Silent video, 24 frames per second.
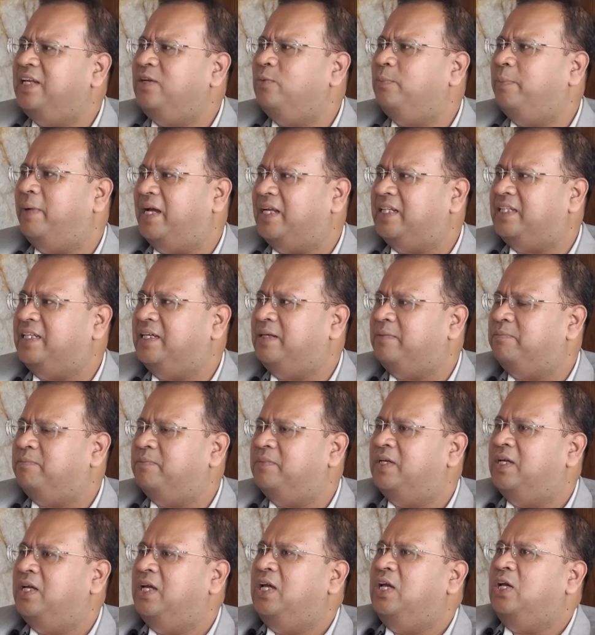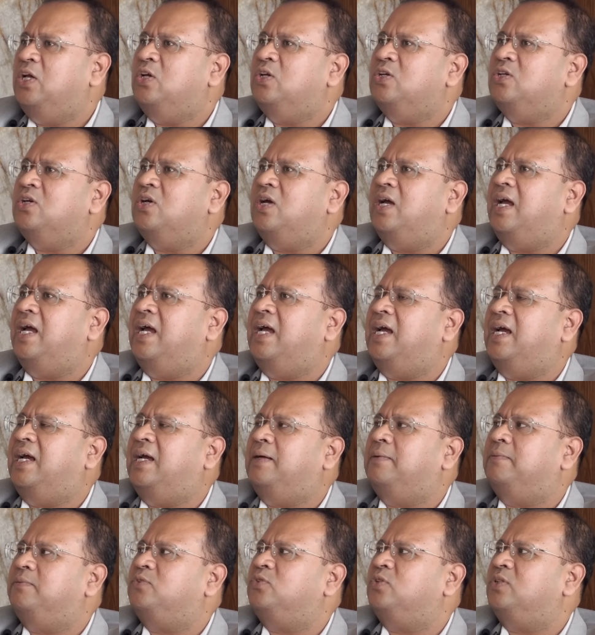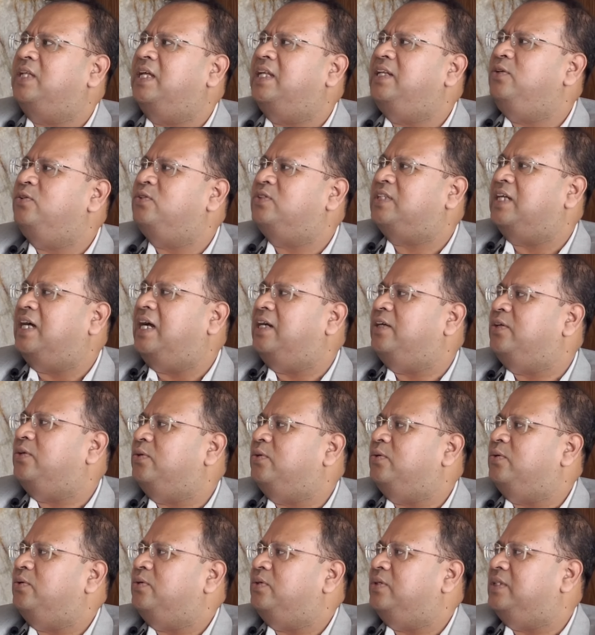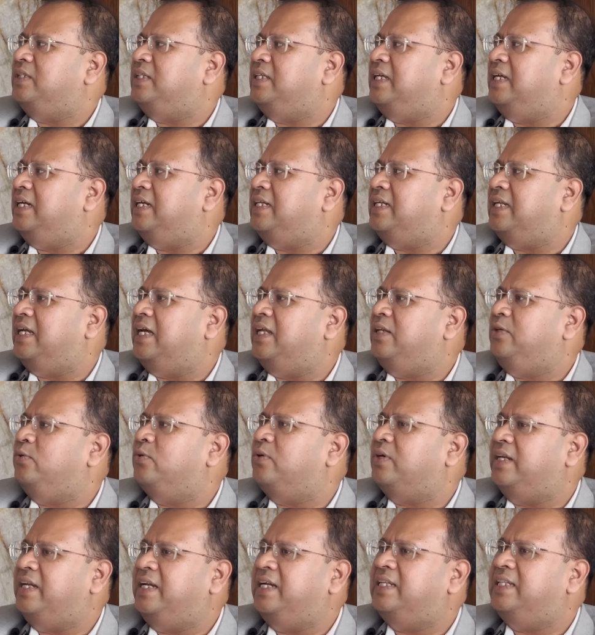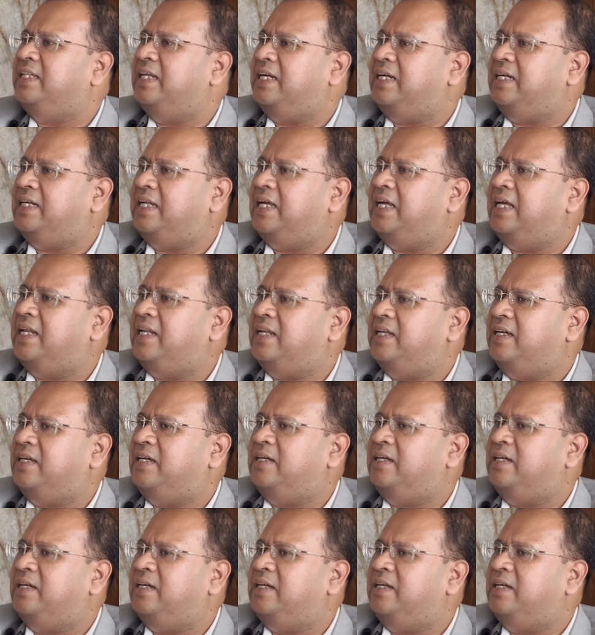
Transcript: you back them. So then you start, you create the entire